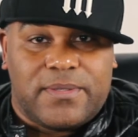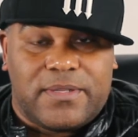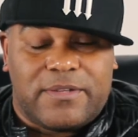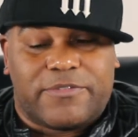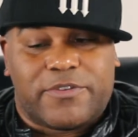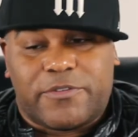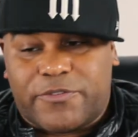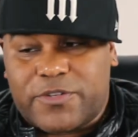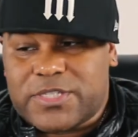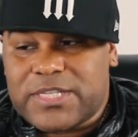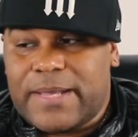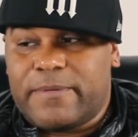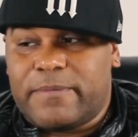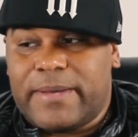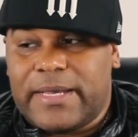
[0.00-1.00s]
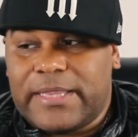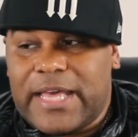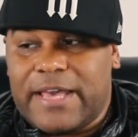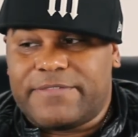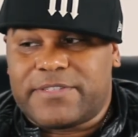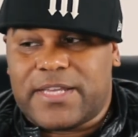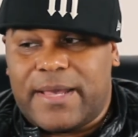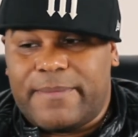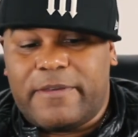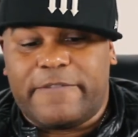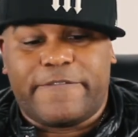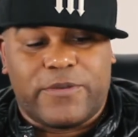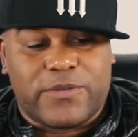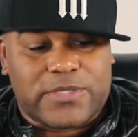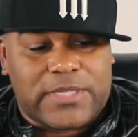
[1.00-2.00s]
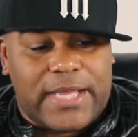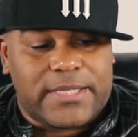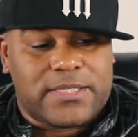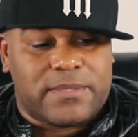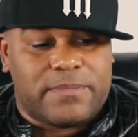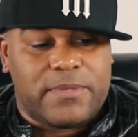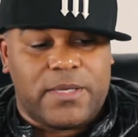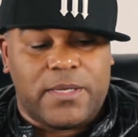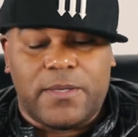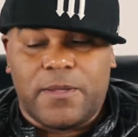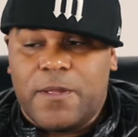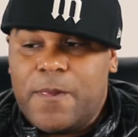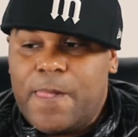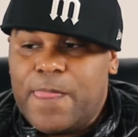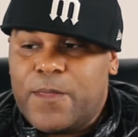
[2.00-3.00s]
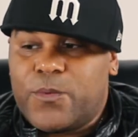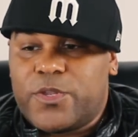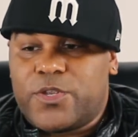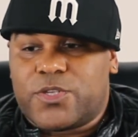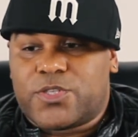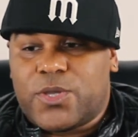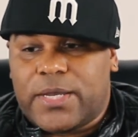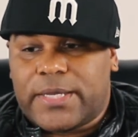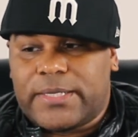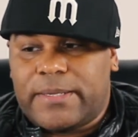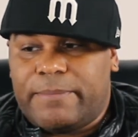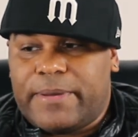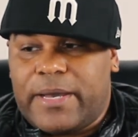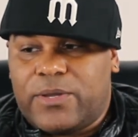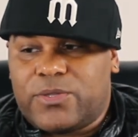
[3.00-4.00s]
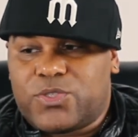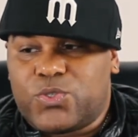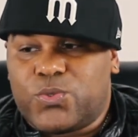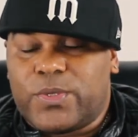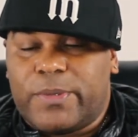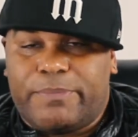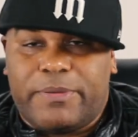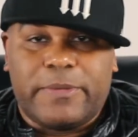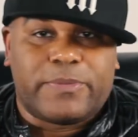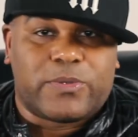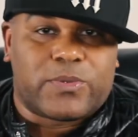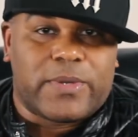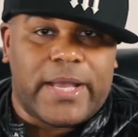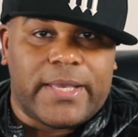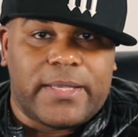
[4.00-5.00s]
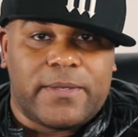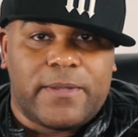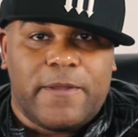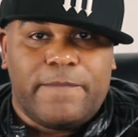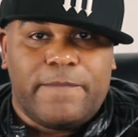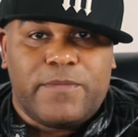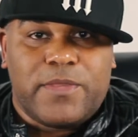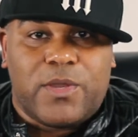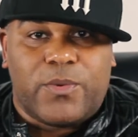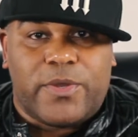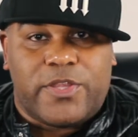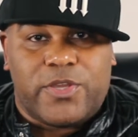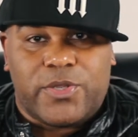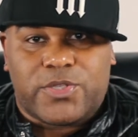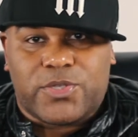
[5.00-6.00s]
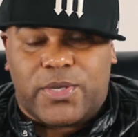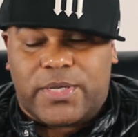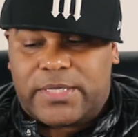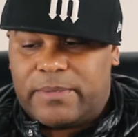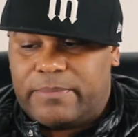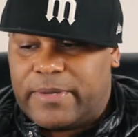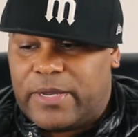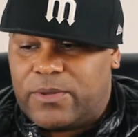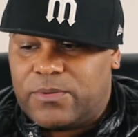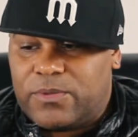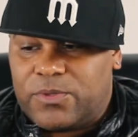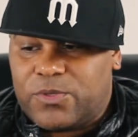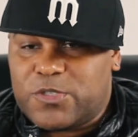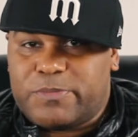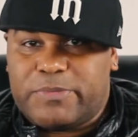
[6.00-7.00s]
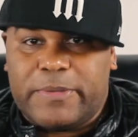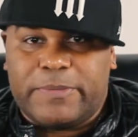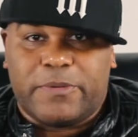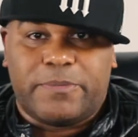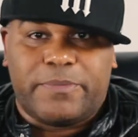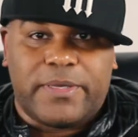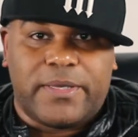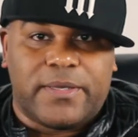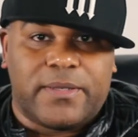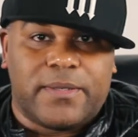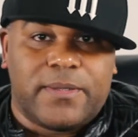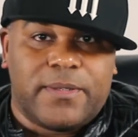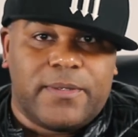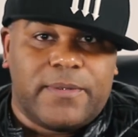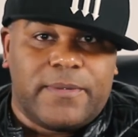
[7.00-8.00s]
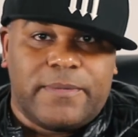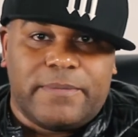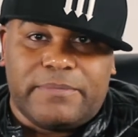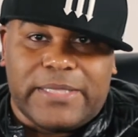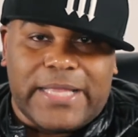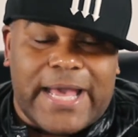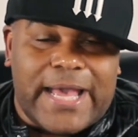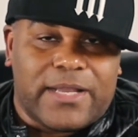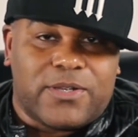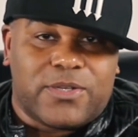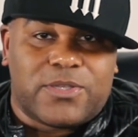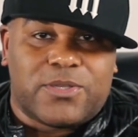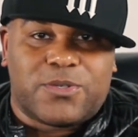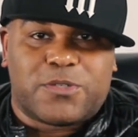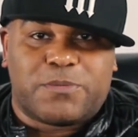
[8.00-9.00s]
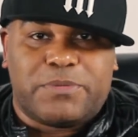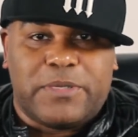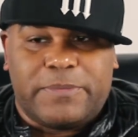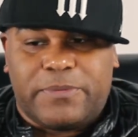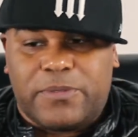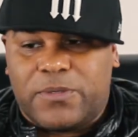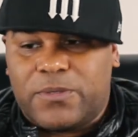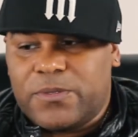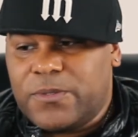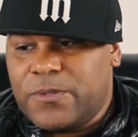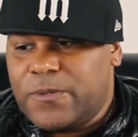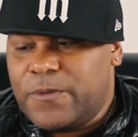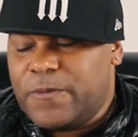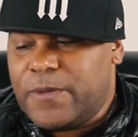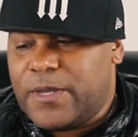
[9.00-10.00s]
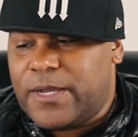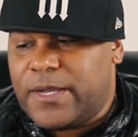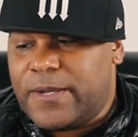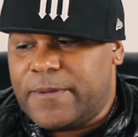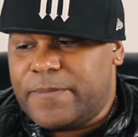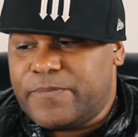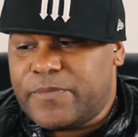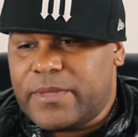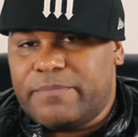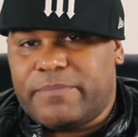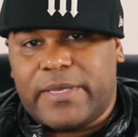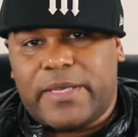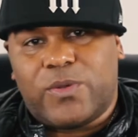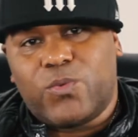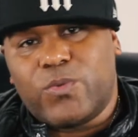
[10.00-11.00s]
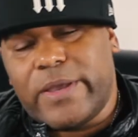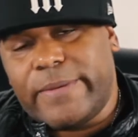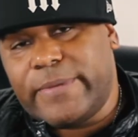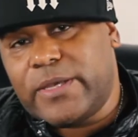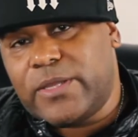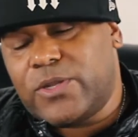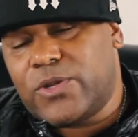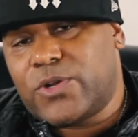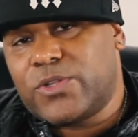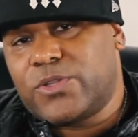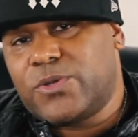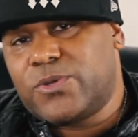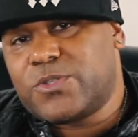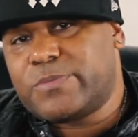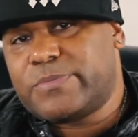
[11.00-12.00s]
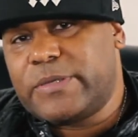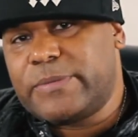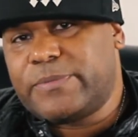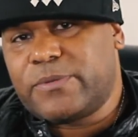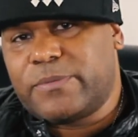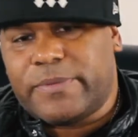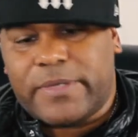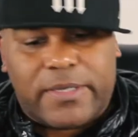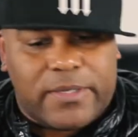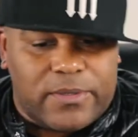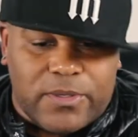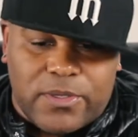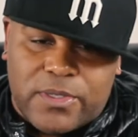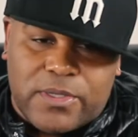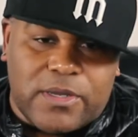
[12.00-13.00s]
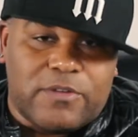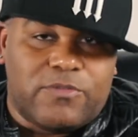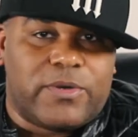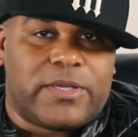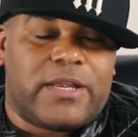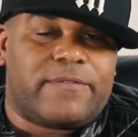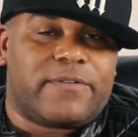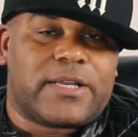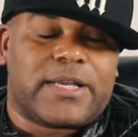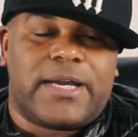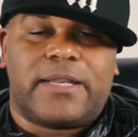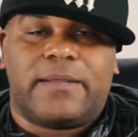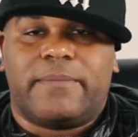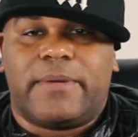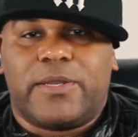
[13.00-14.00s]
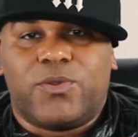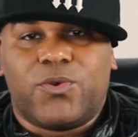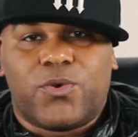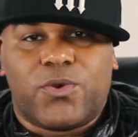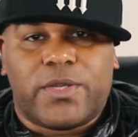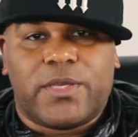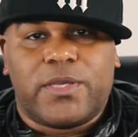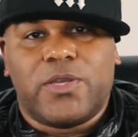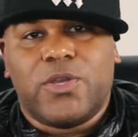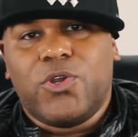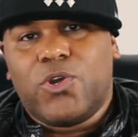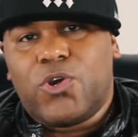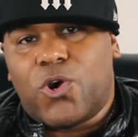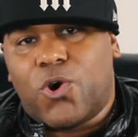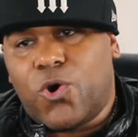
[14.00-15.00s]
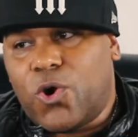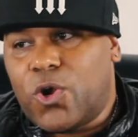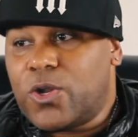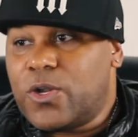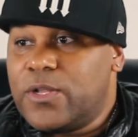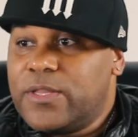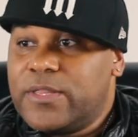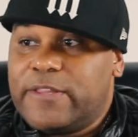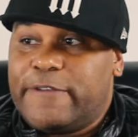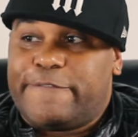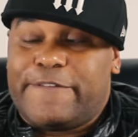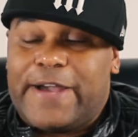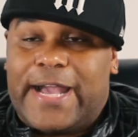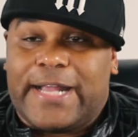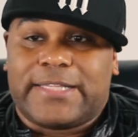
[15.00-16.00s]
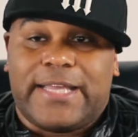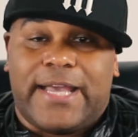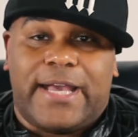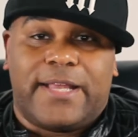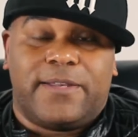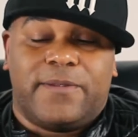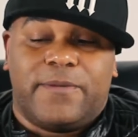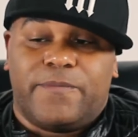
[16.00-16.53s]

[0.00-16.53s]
And for the first time in my lifetime, it feels like to me, when you're talking about doing people right, and whether you're talking about those people being black, or those people being women, or those people being of whatever kind of minority, or the fact that